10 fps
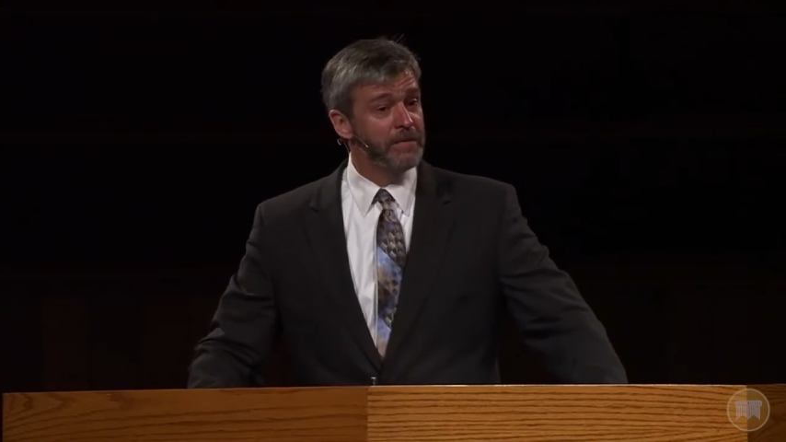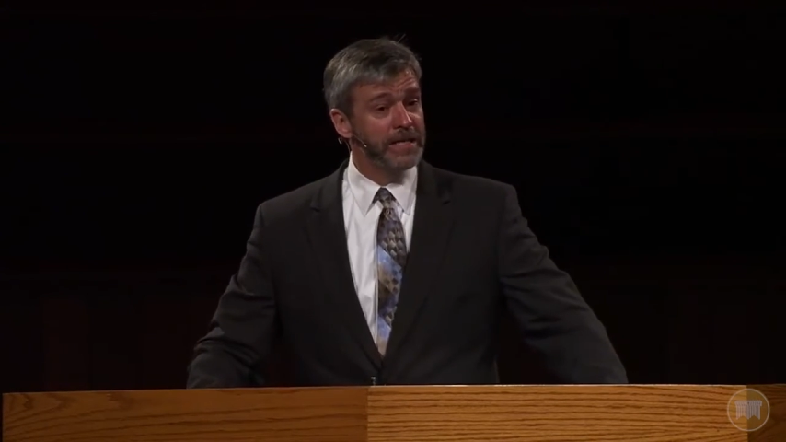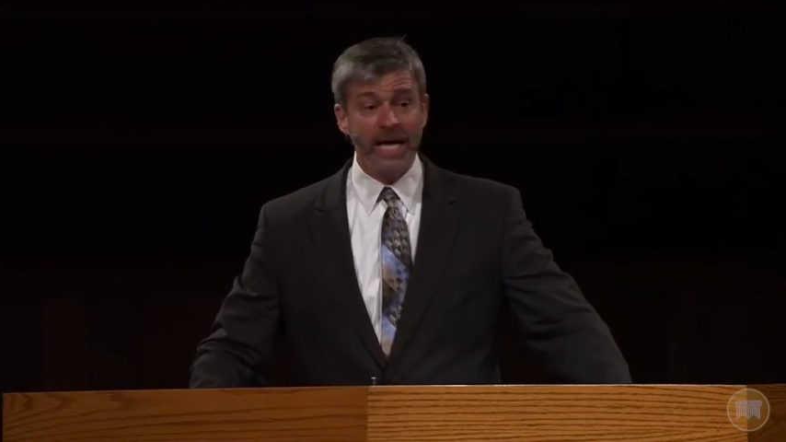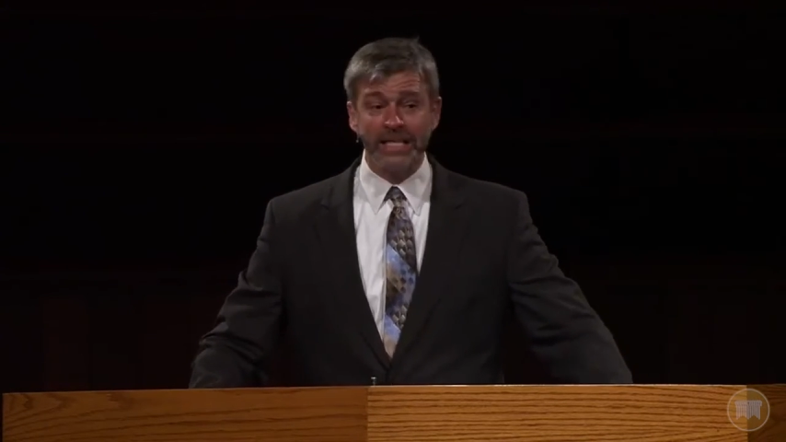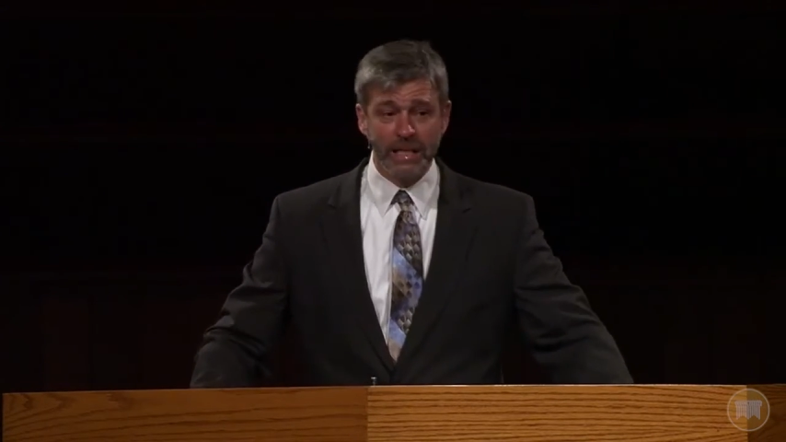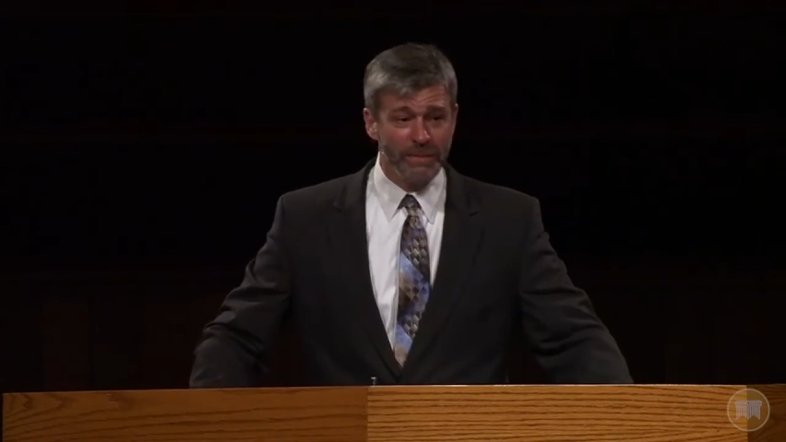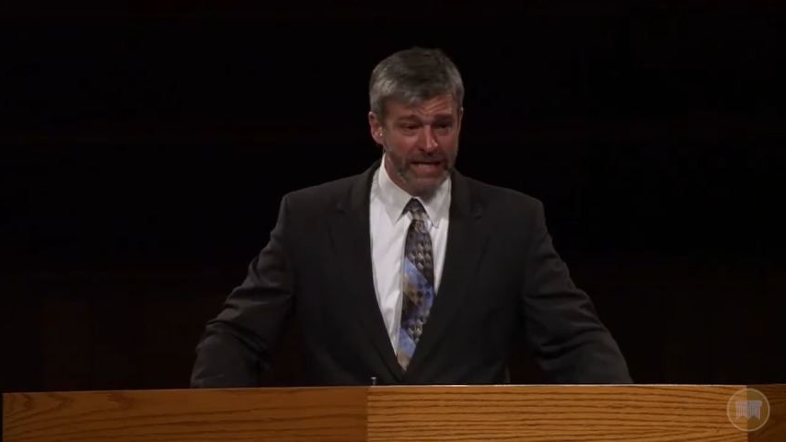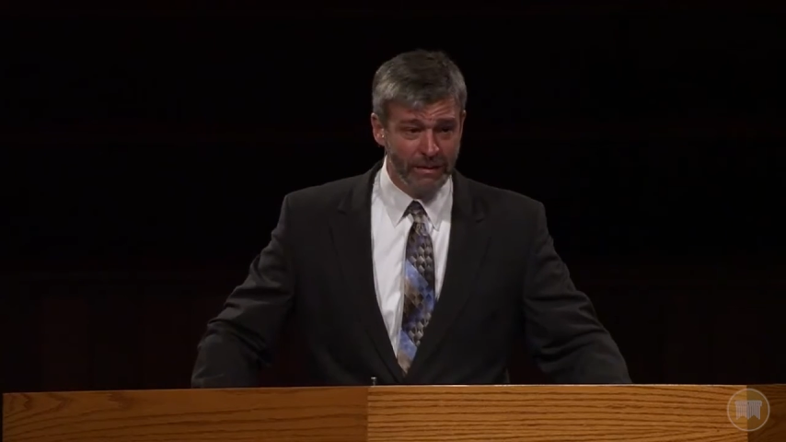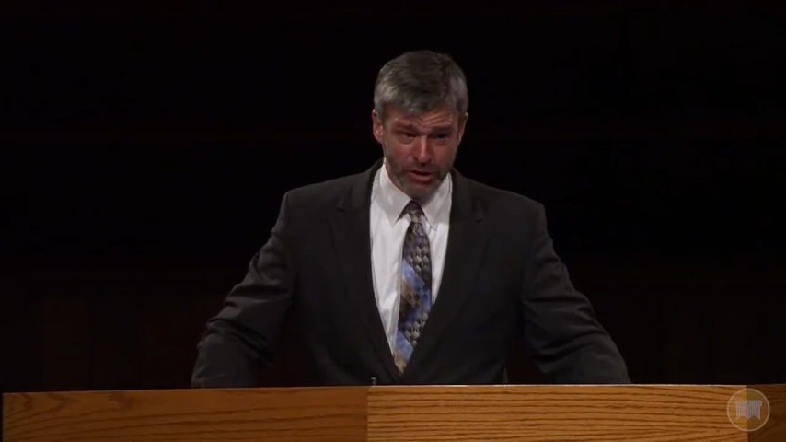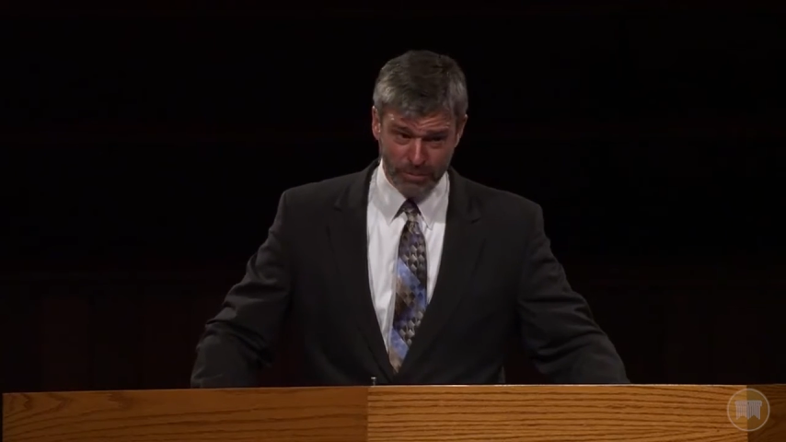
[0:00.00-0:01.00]
Not to
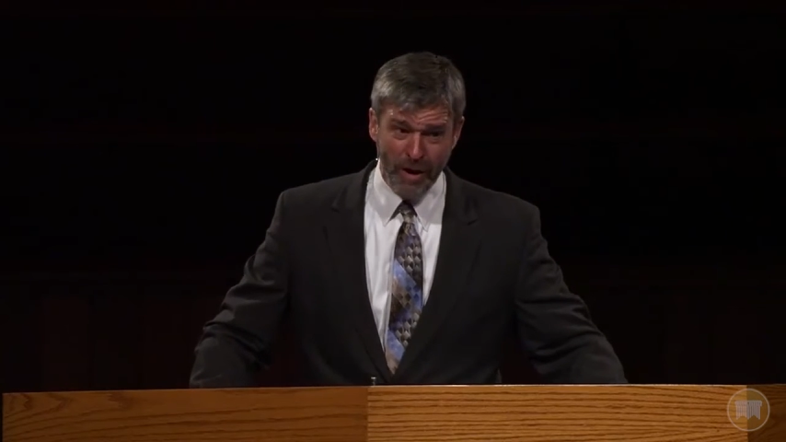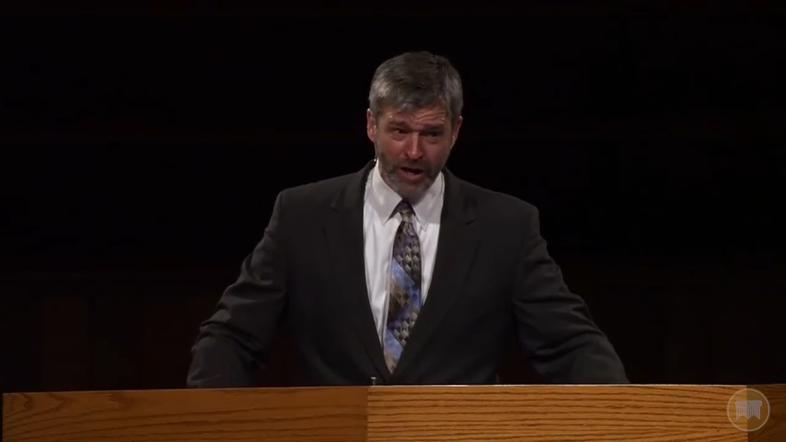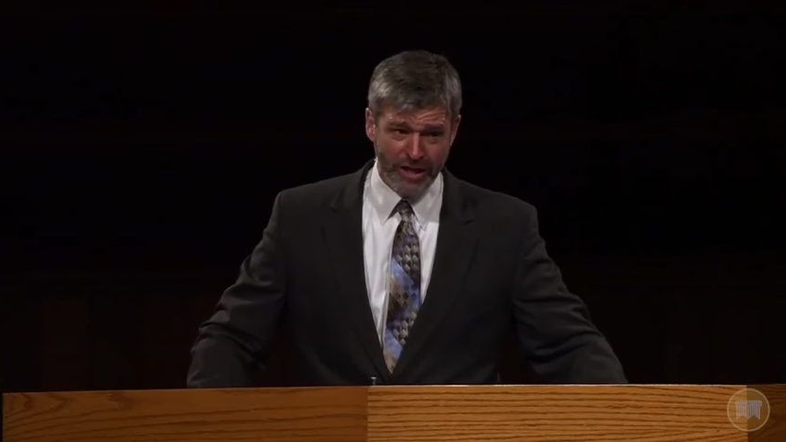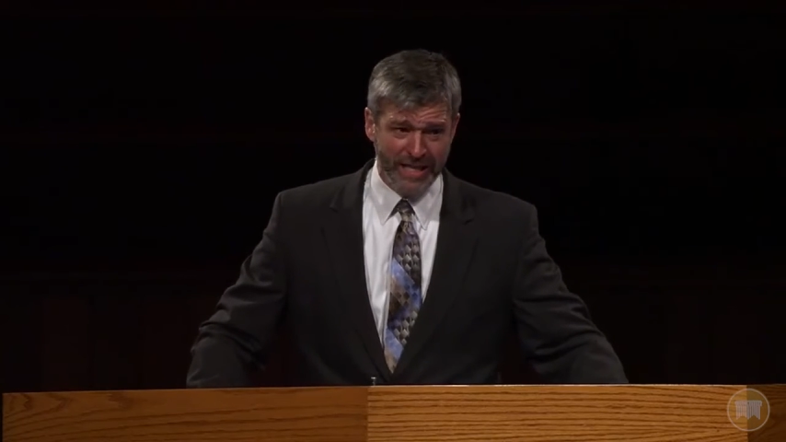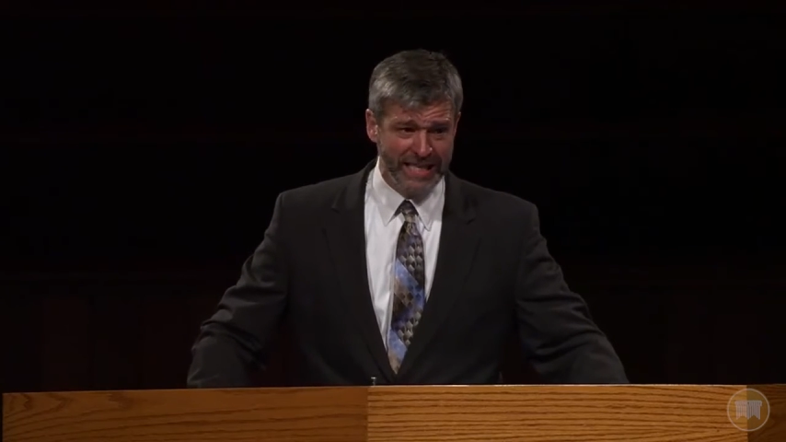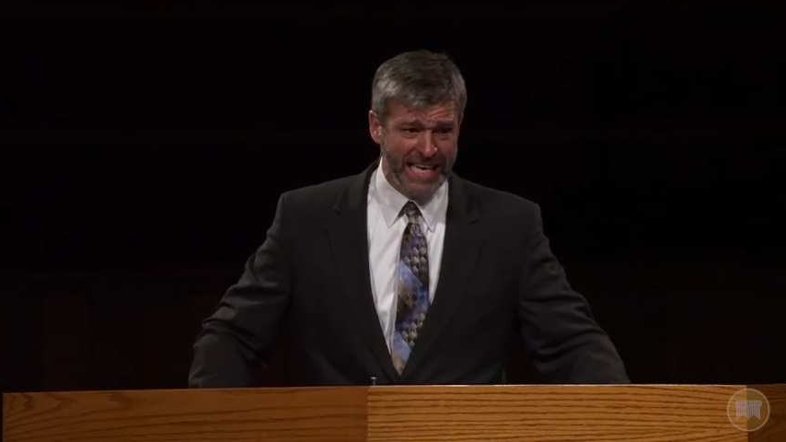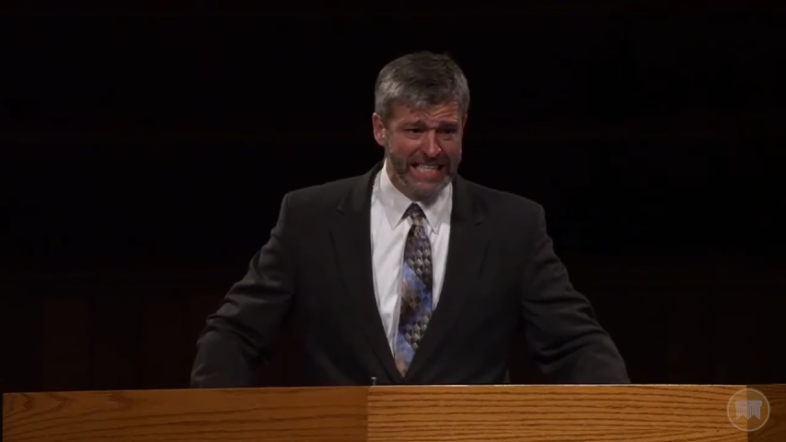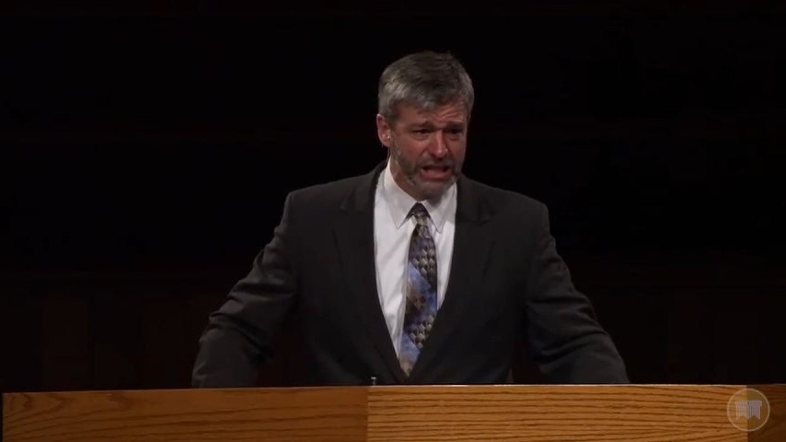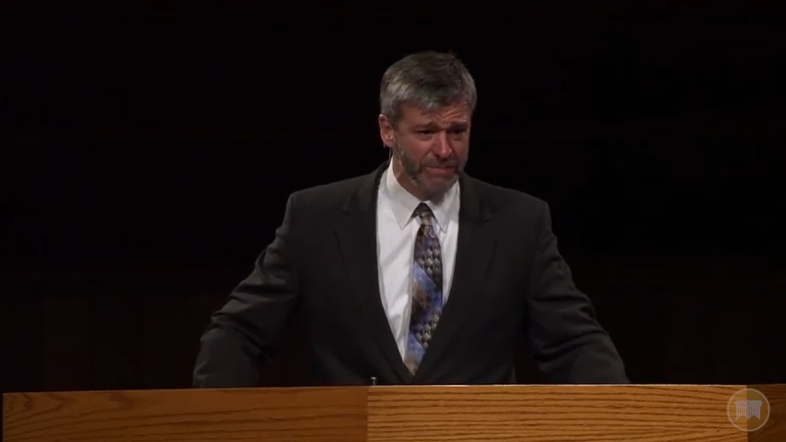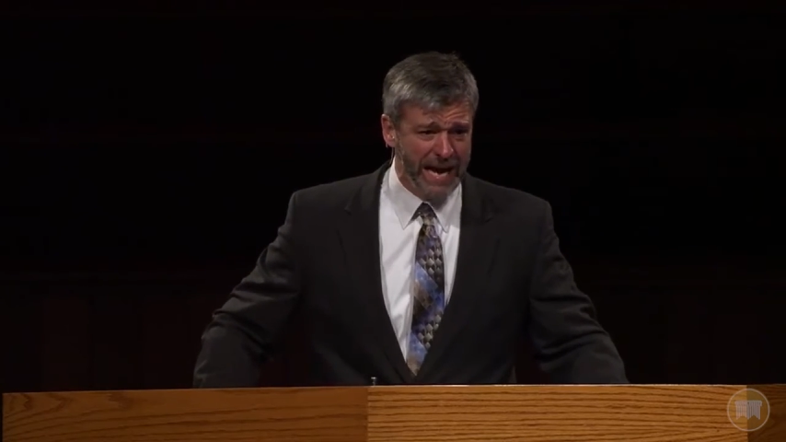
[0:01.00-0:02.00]
become smarter than the
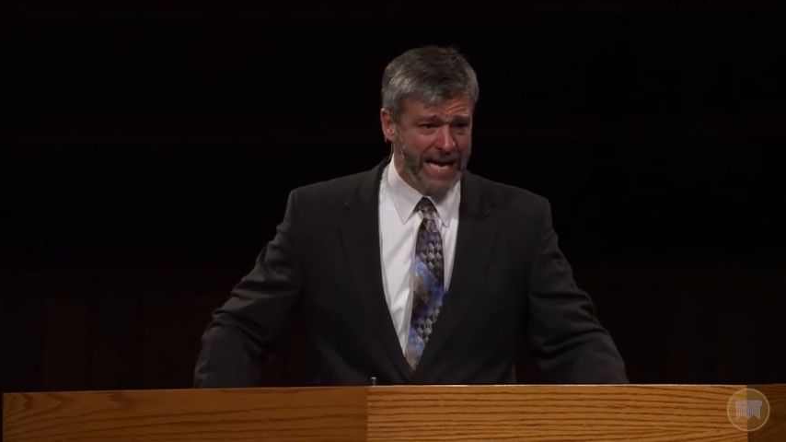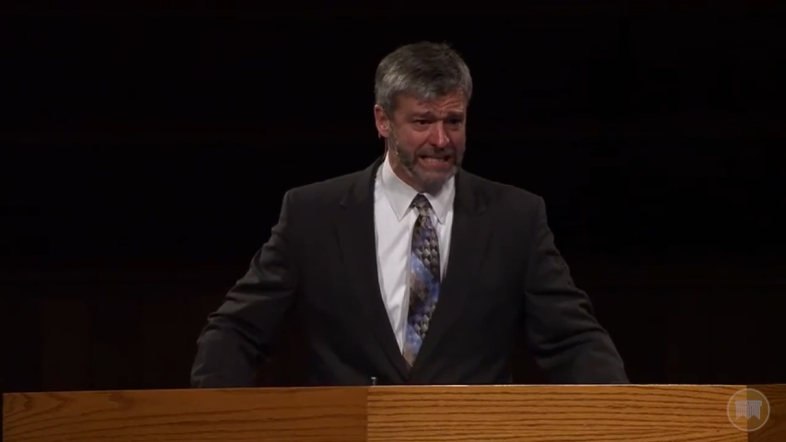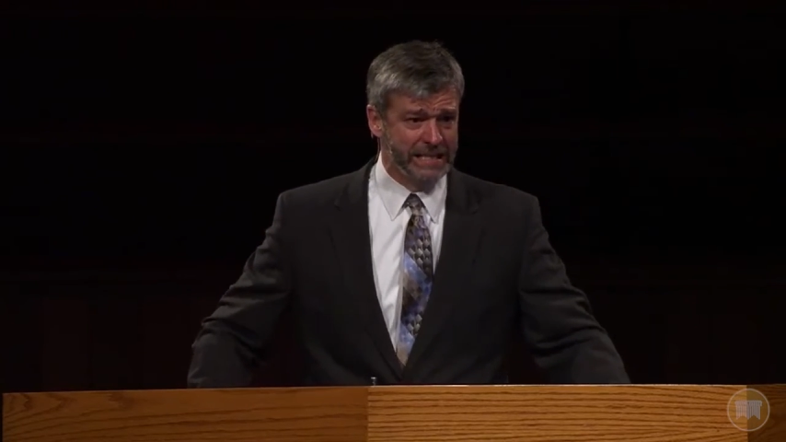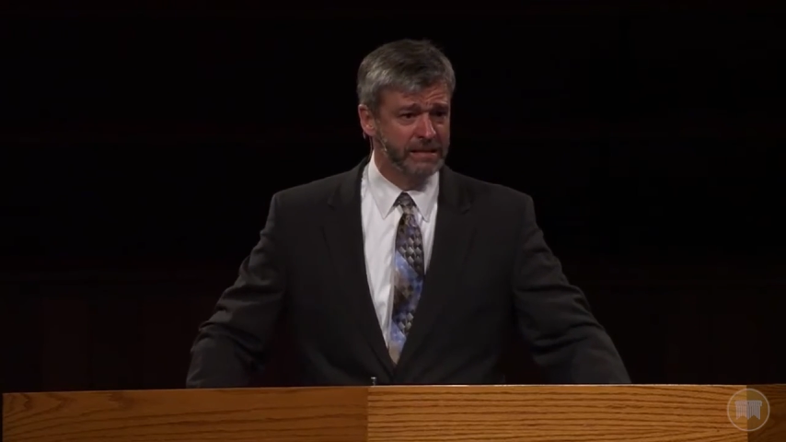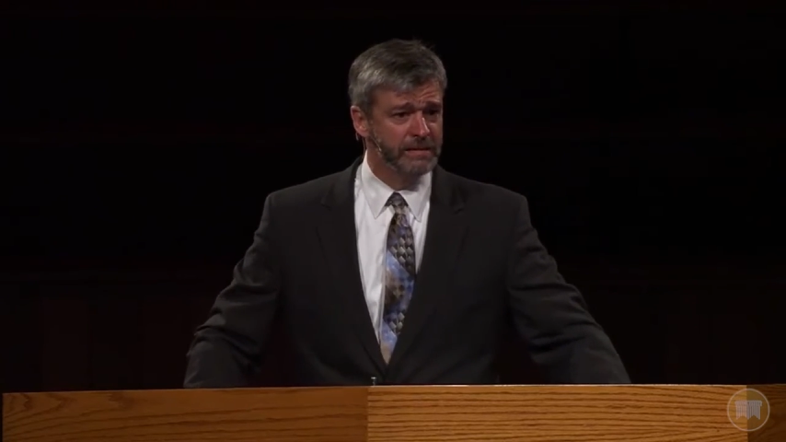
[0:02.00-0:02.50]
next man,